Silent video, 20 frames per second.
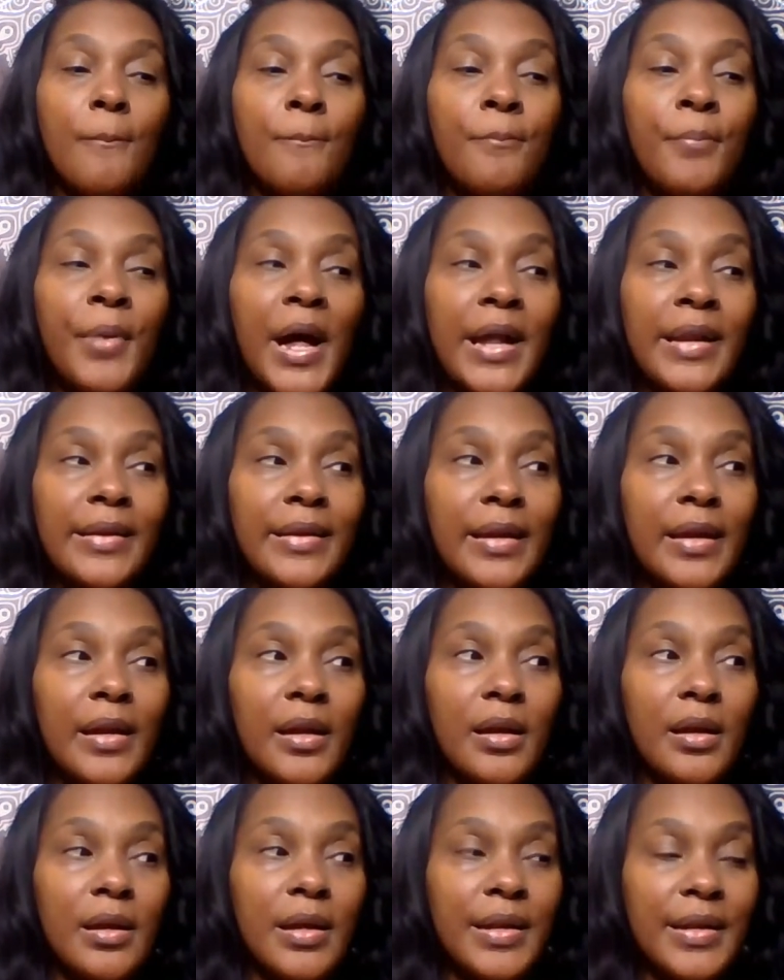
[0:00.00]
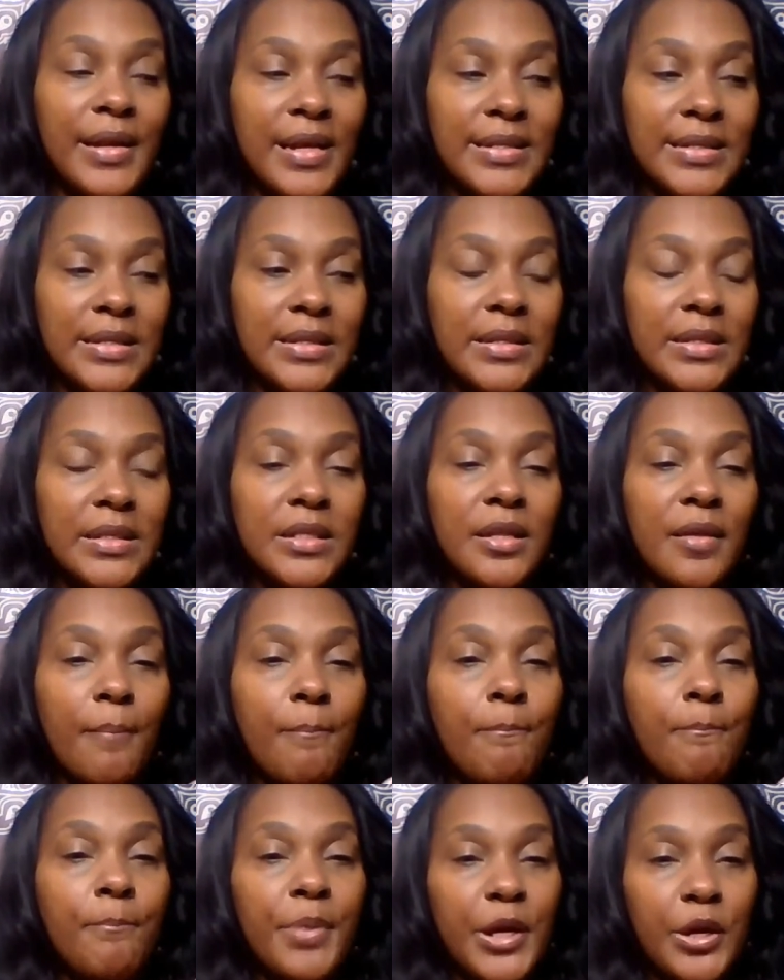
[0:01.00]
But in essence, the
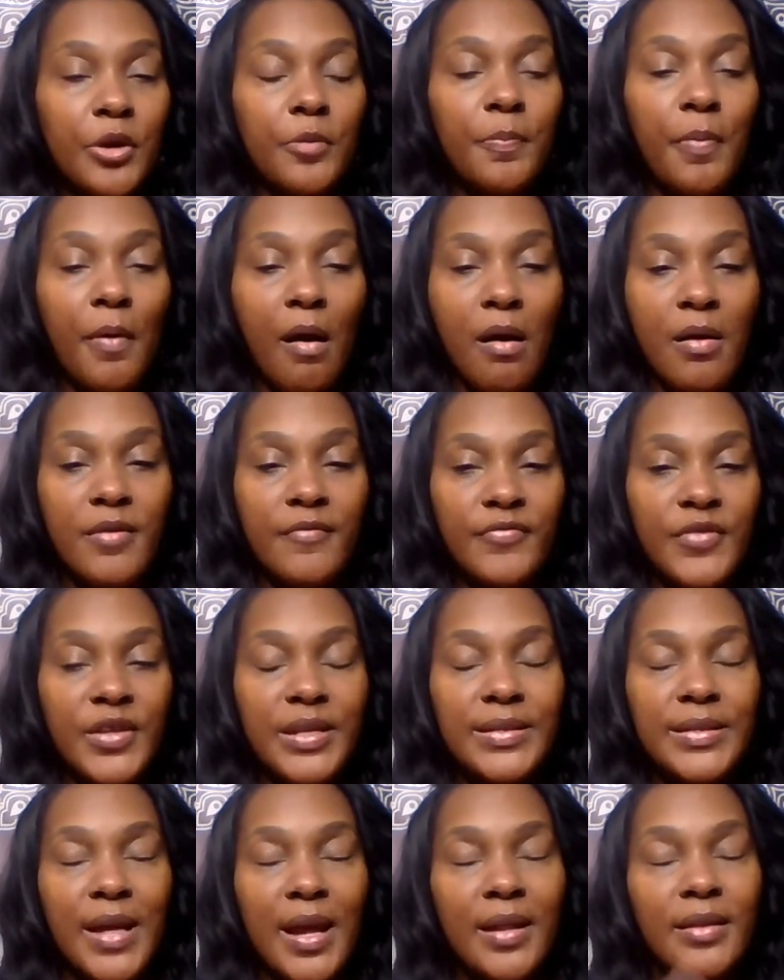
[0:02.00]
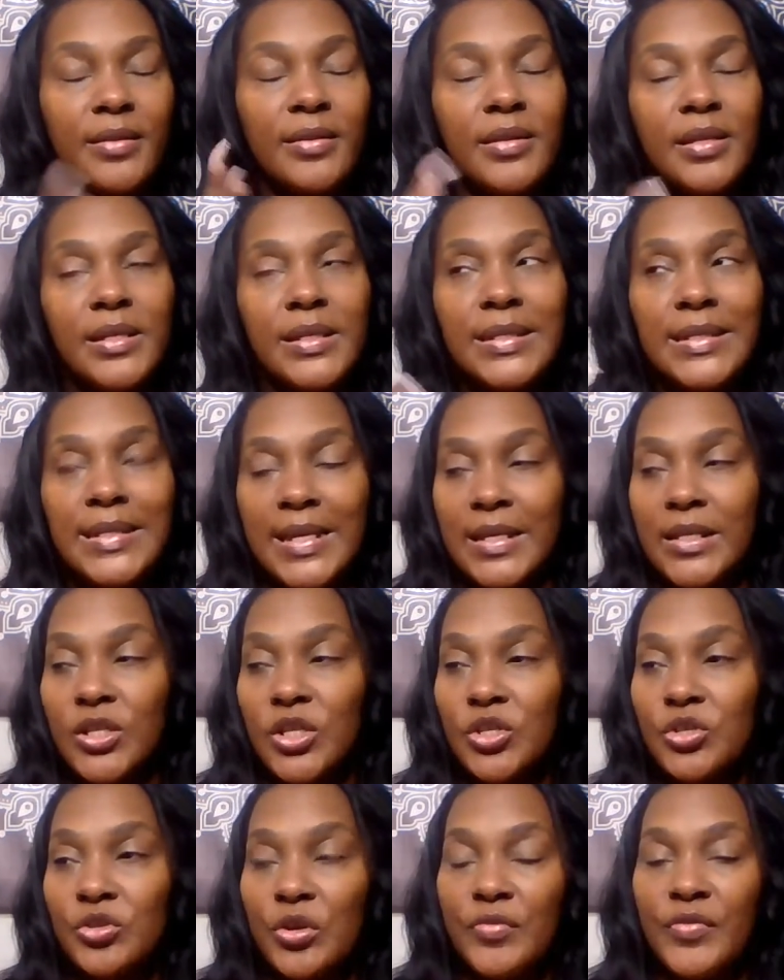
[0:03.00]
bigger part of this and the
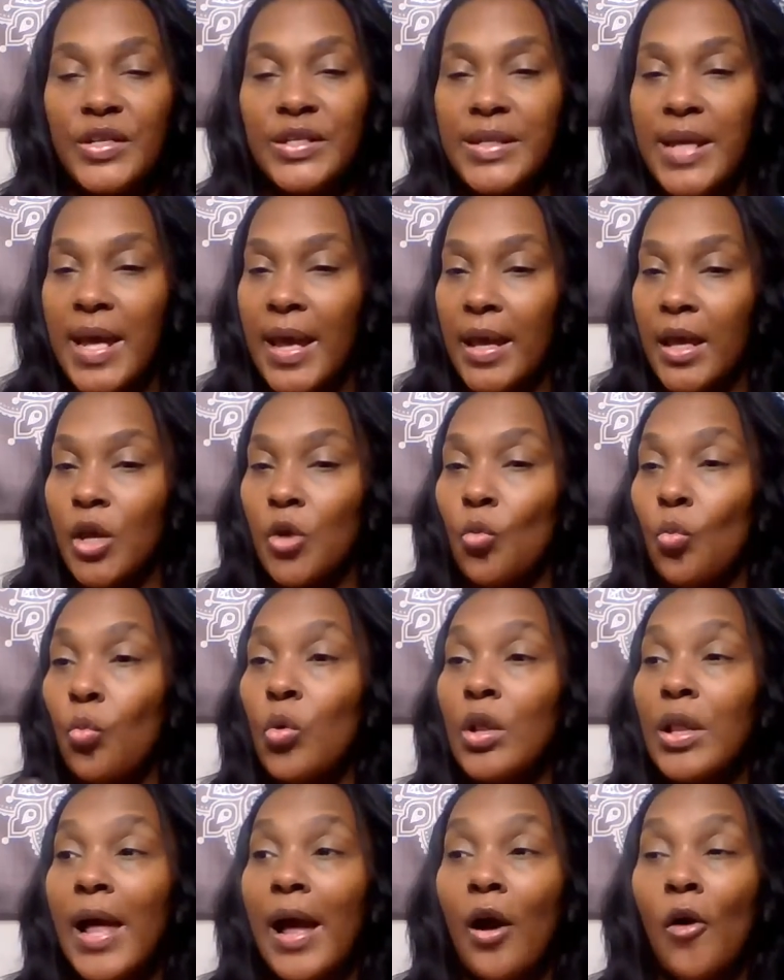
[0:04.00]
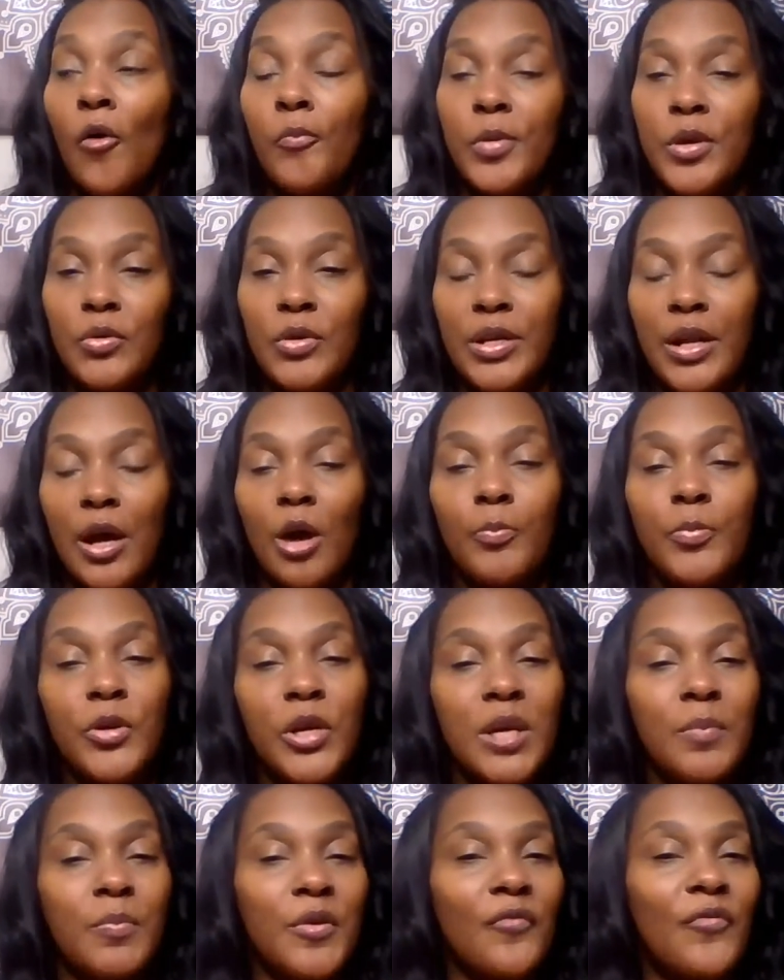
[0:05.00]
stances during the day will help you. It'll help you
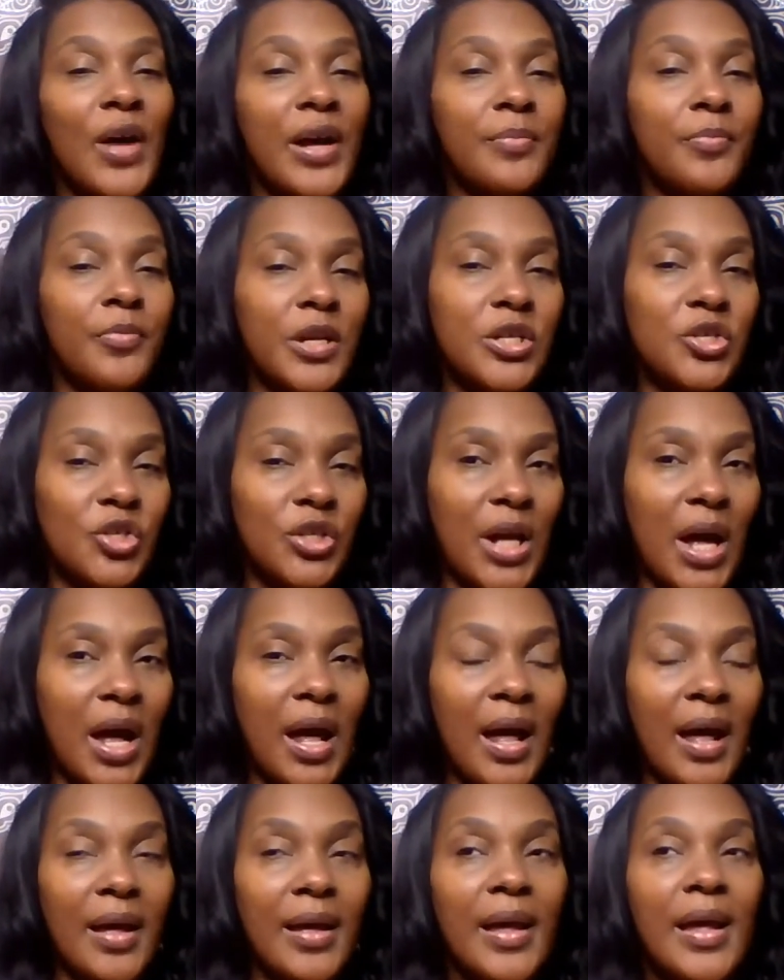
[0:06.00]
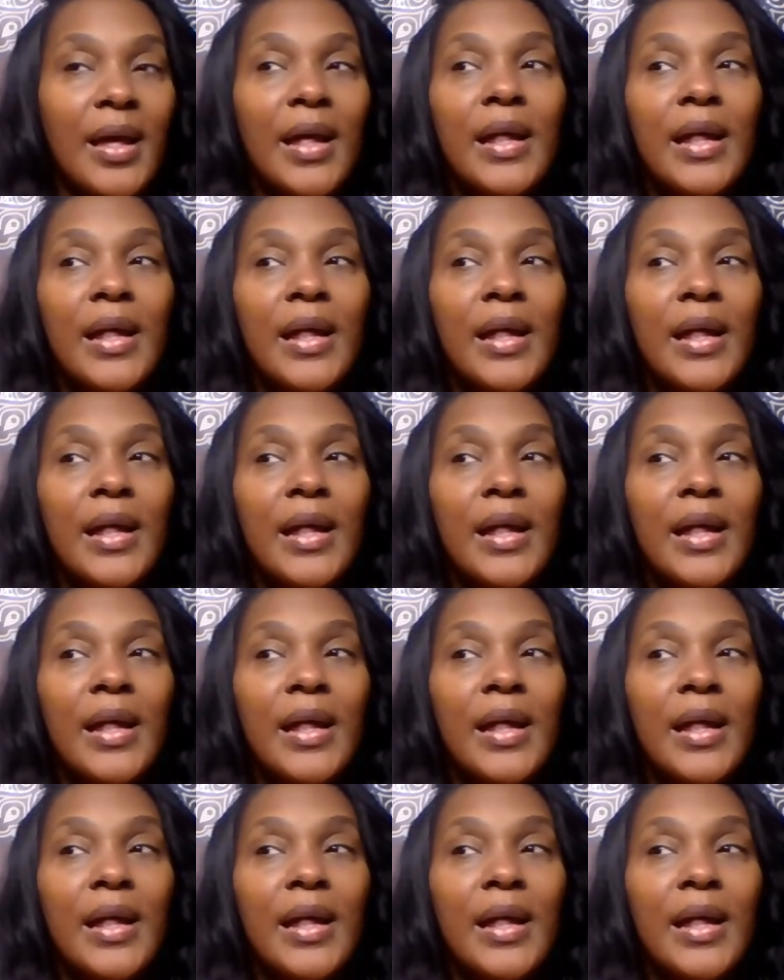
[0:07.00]
keep your vibration high.